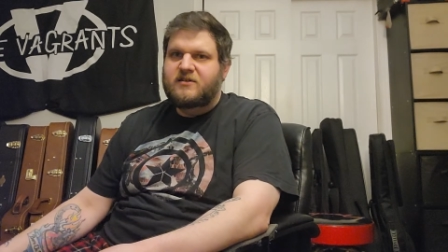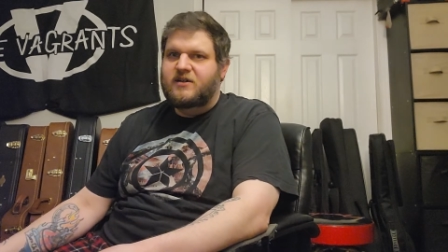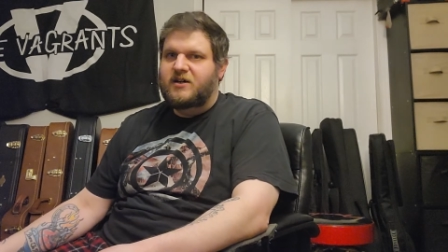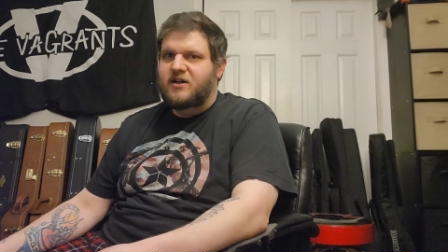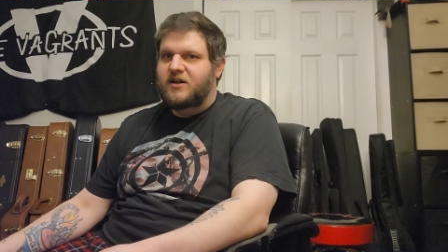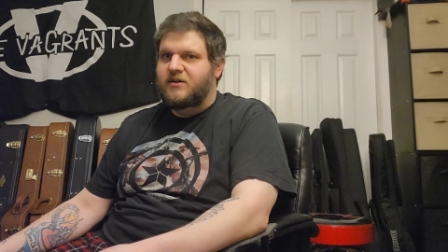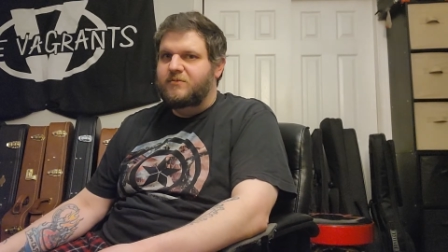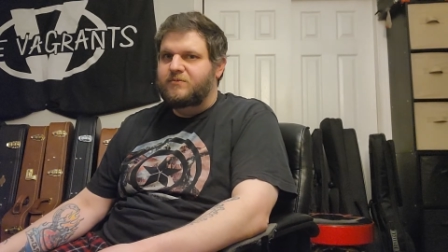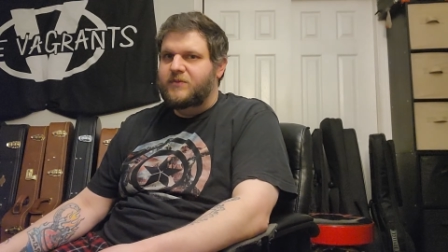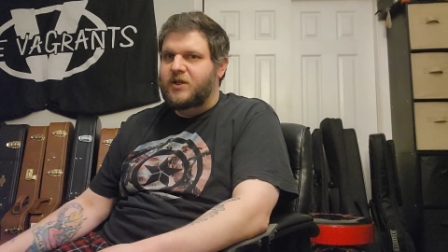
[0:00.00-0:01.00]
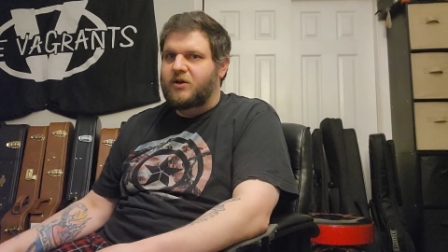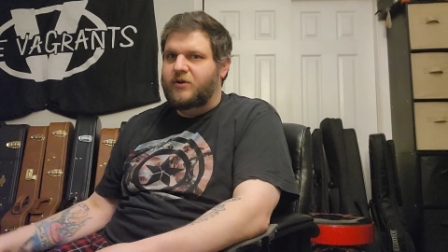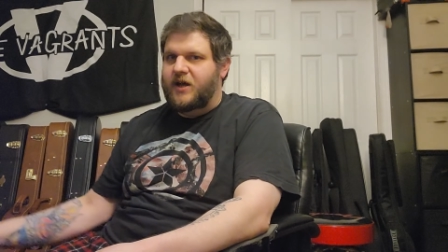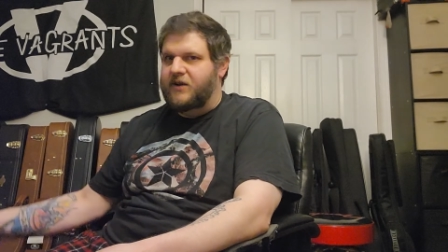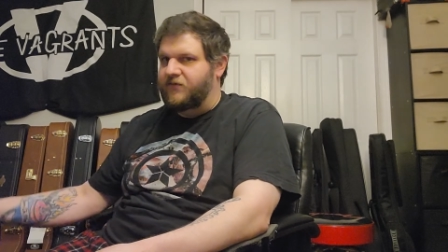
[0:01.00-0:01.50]
Um, you know,
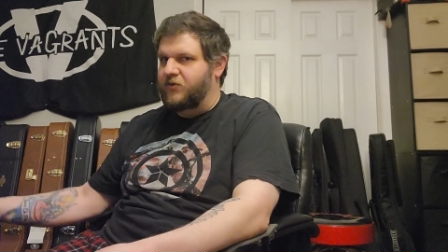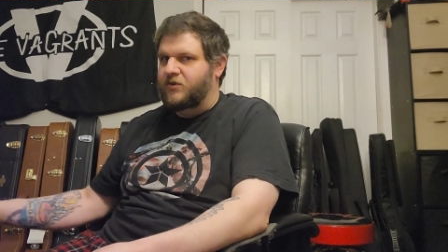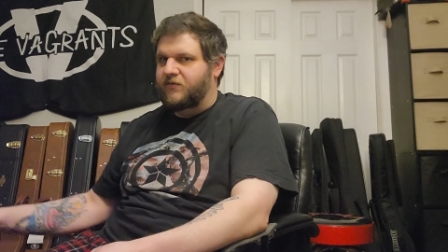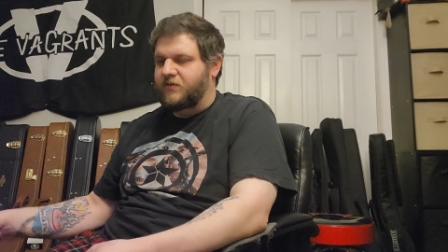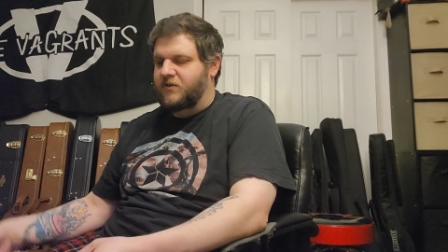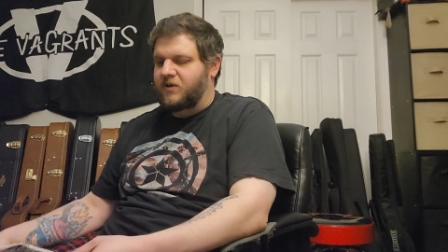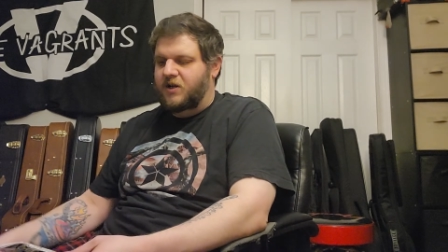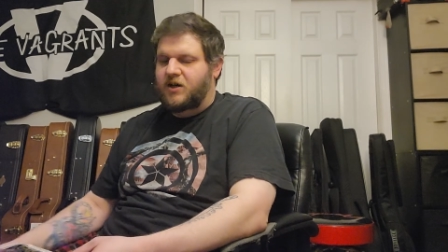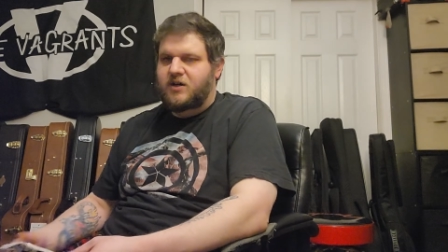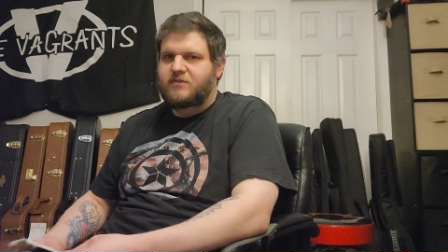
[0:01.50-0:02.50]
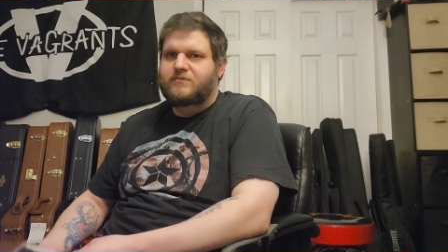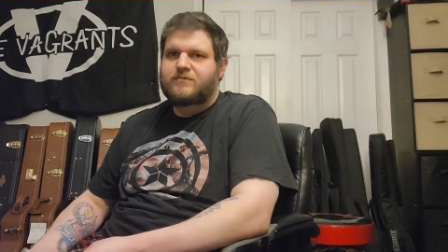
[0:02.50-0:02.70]
it had a few different uh,